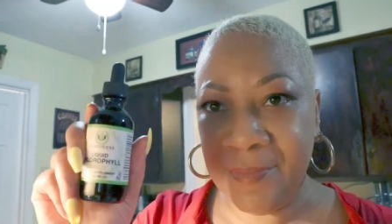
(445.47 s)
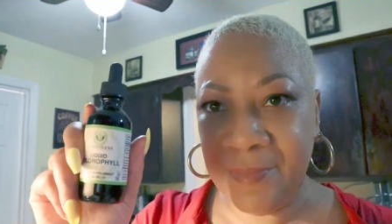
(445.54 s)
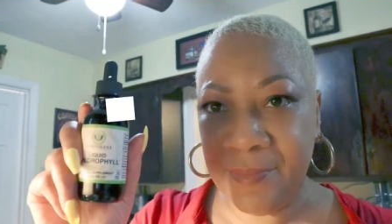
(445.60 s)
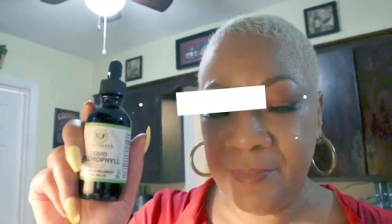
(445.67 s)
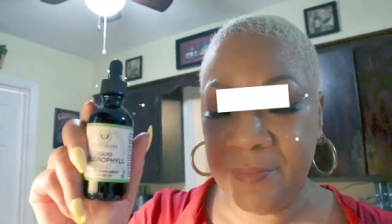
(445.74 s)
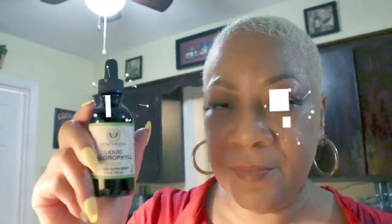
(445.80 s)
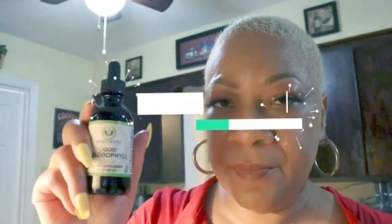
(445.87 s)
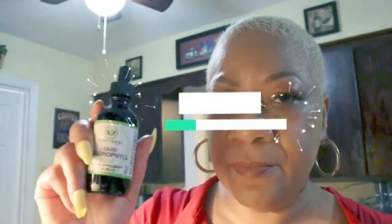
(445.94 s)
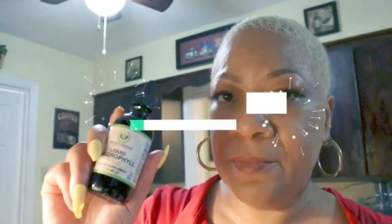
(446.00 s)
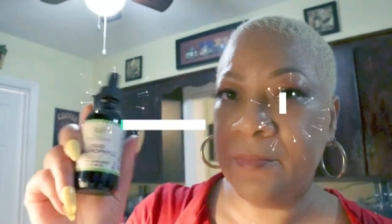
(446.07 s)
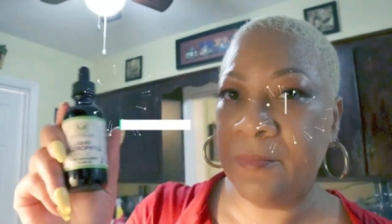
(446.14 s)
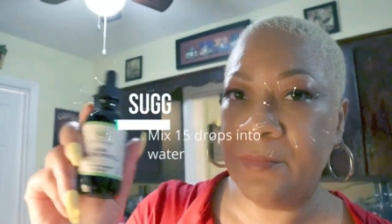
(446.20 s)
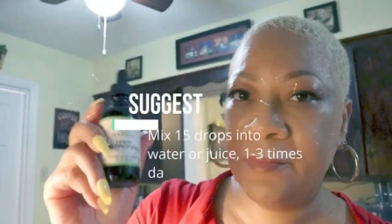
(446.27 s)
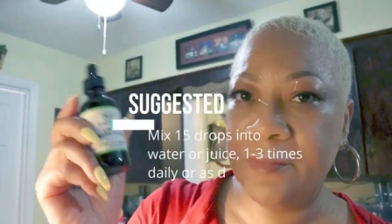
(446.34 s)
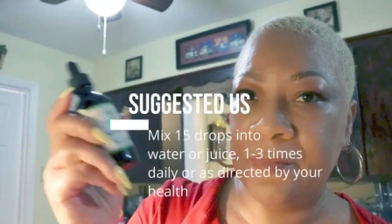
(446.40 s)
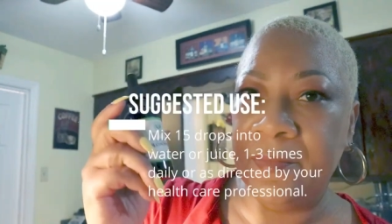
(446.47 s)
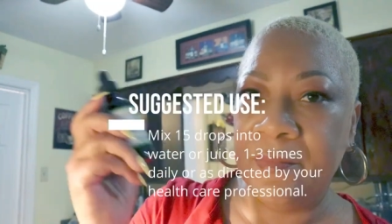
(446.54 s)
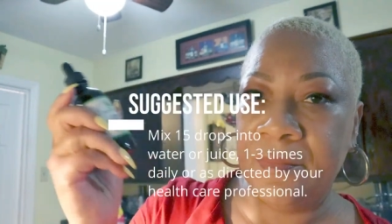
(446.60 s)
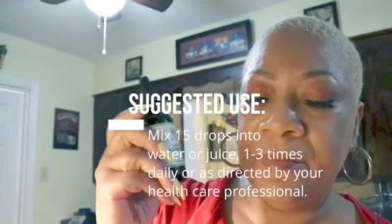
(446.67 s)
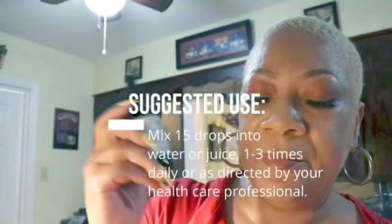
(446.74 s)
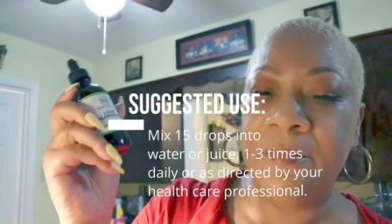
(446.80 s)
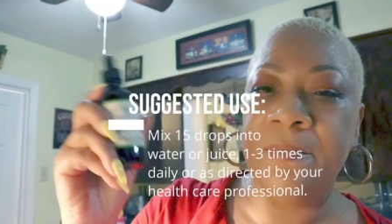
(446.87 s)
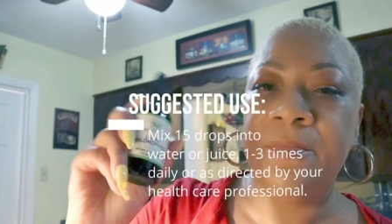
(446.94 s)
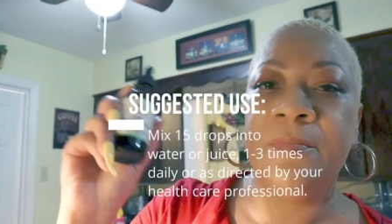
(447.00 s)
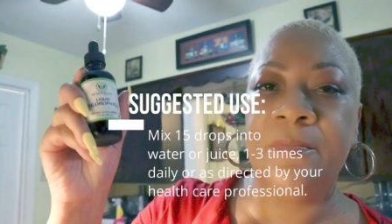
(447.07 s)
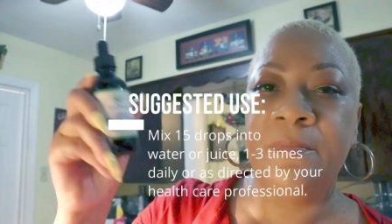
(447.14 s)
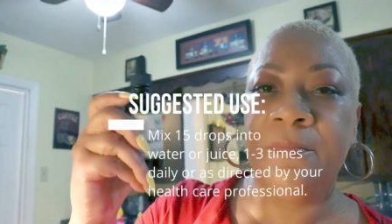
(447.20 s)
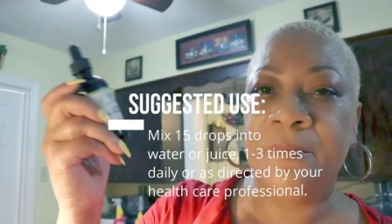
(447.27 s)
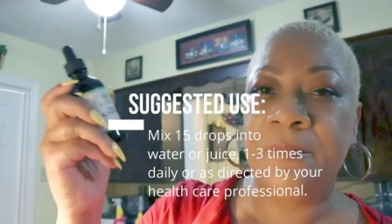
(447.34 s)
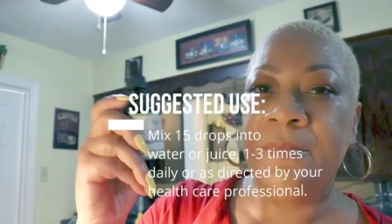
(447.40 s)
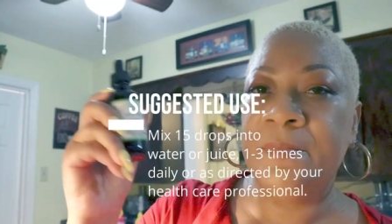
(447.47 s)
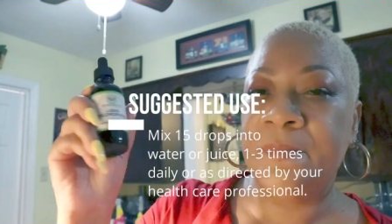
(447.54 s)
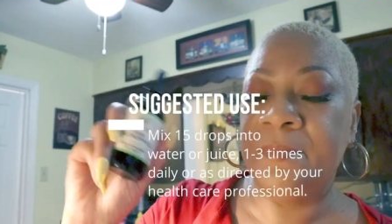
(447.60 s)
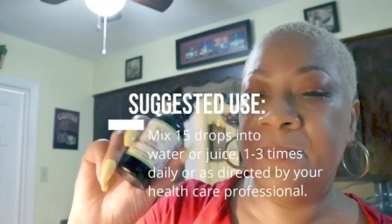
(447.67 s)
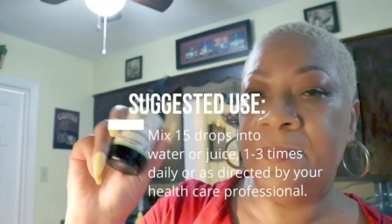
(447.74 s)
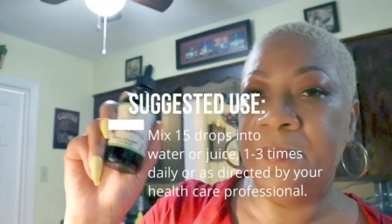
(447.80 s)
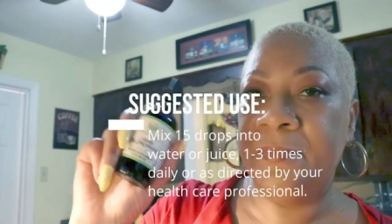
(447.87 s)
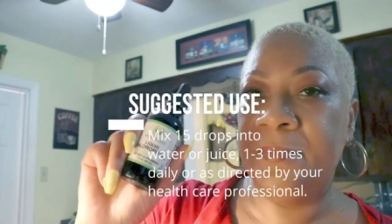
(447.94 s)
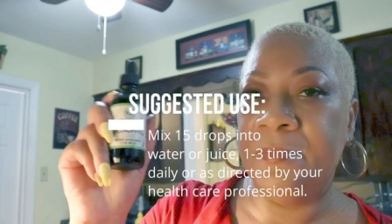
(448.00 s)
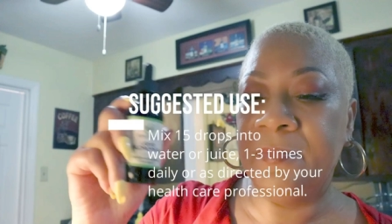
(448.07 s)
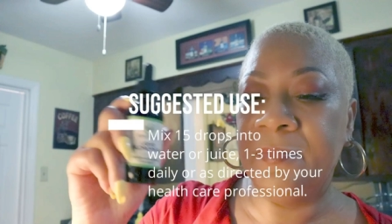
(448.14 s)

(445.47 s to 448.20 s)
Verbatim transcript: In addition to improving the thyroid's